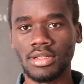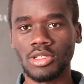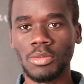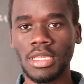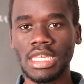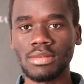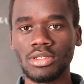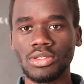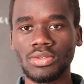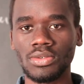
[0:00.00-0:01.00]
to be able
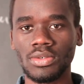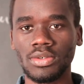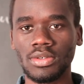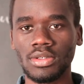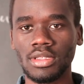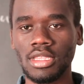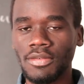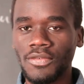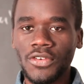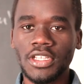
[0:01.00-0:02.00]
to
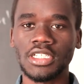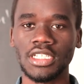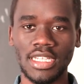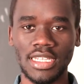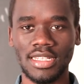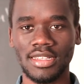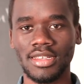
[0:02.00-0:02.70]
differentiate